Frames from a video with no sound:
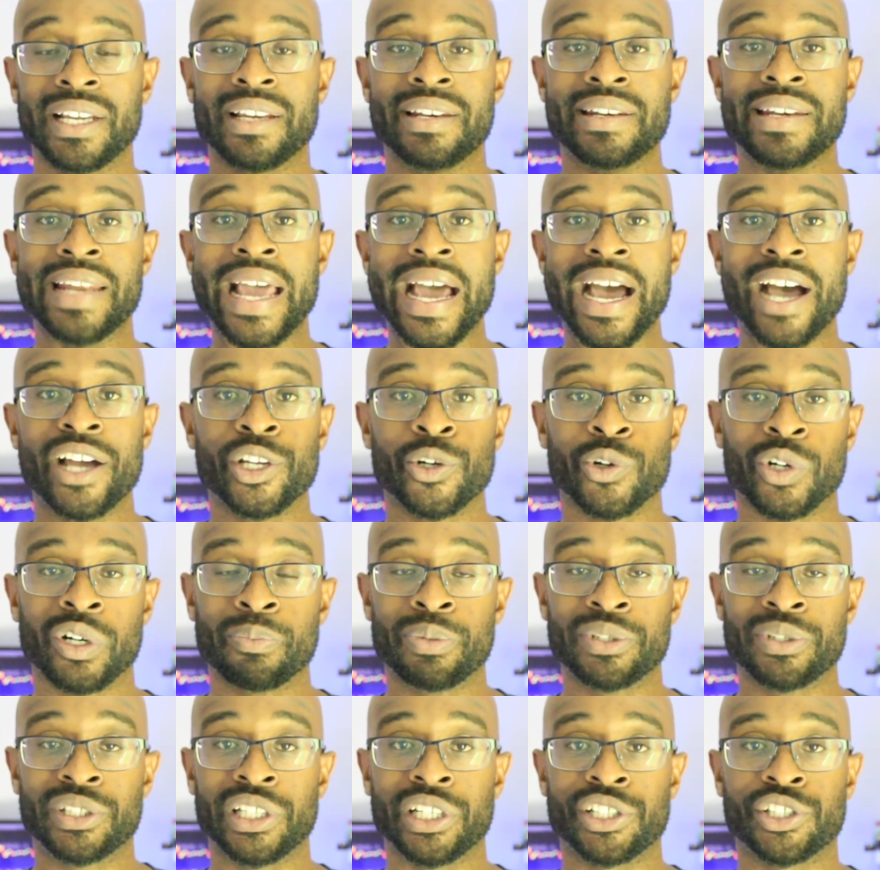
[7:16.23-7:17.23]
now you're in a
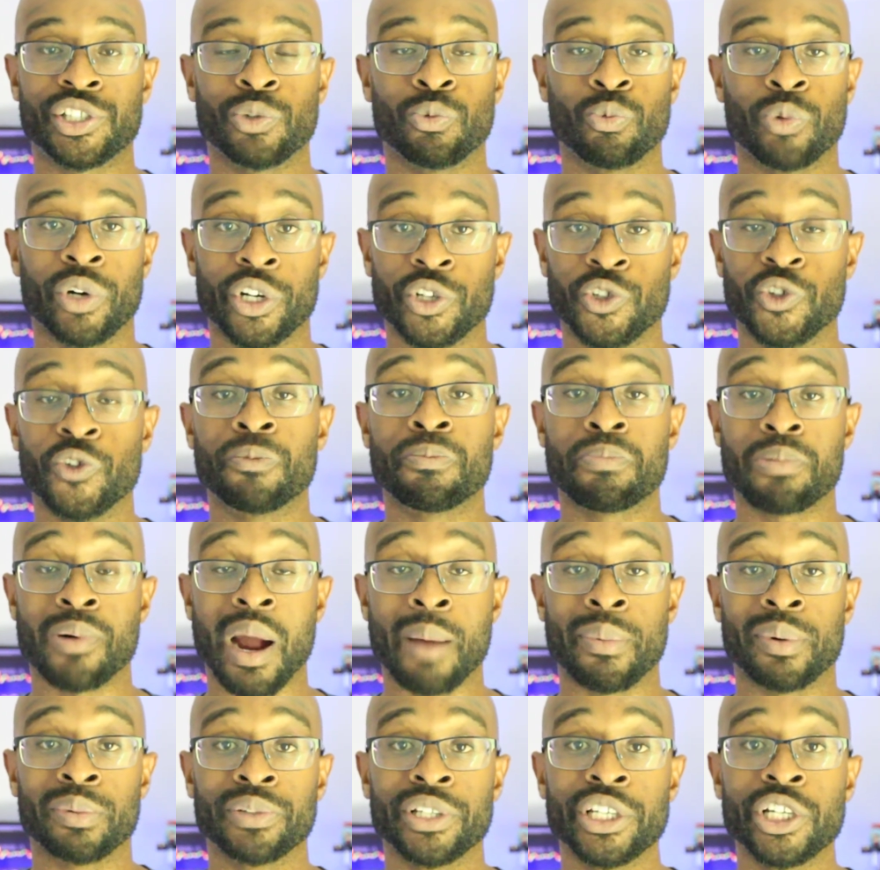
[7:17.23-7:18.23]
position where you've
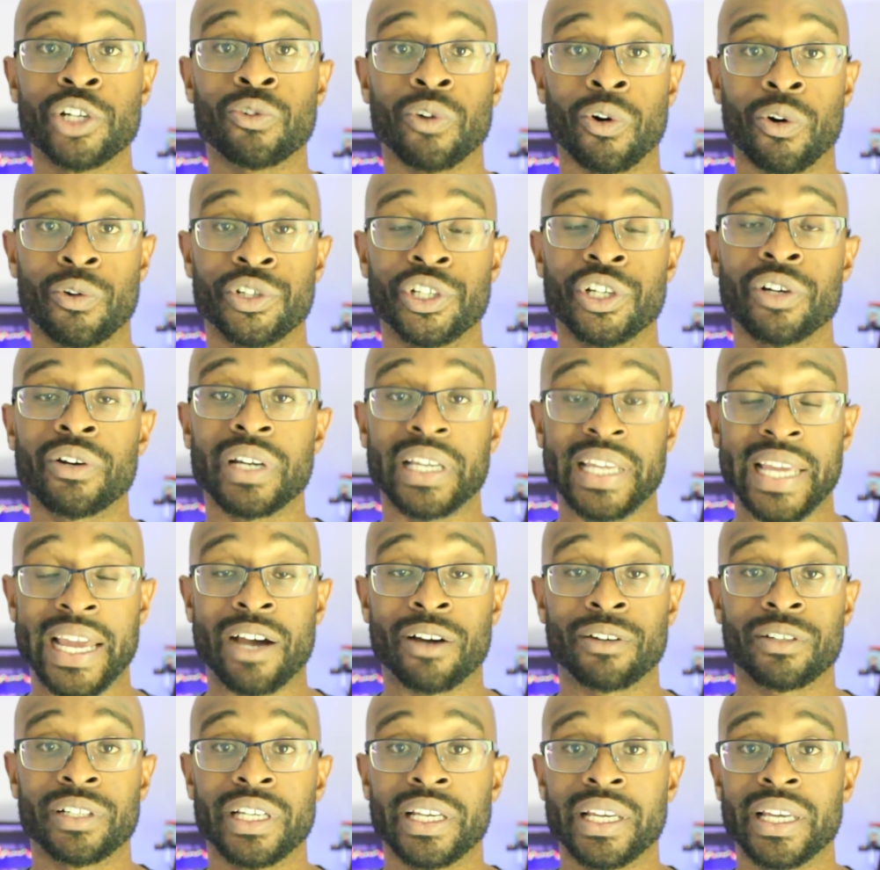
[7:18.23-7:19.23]
probably grown your
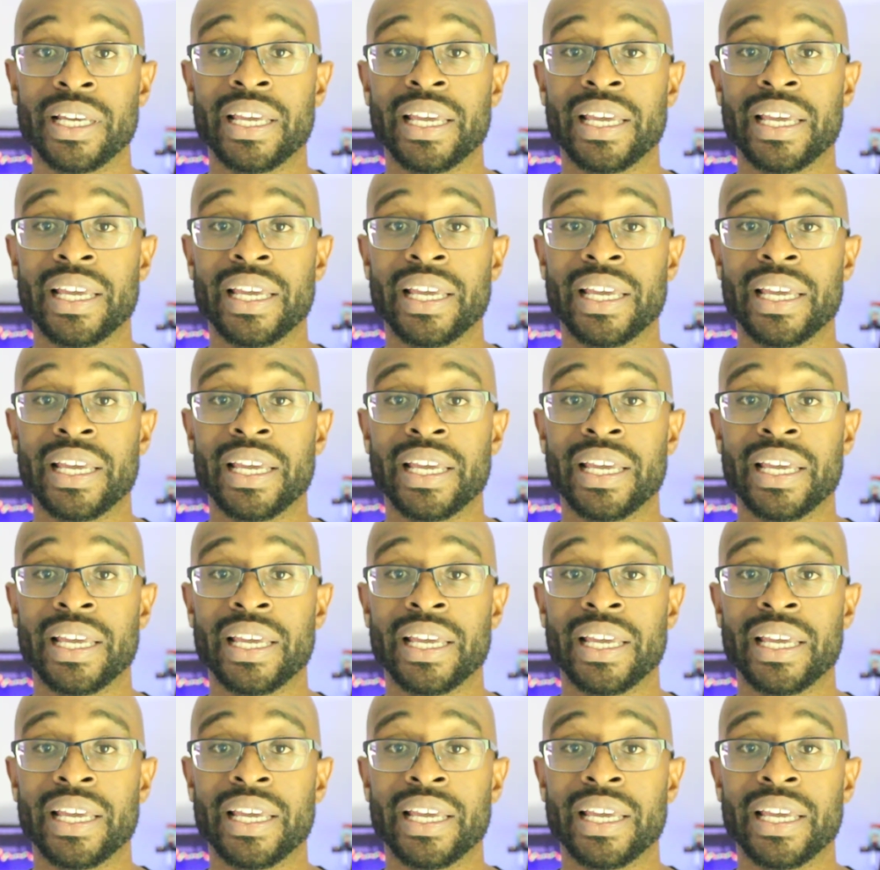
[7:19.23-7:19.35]
account,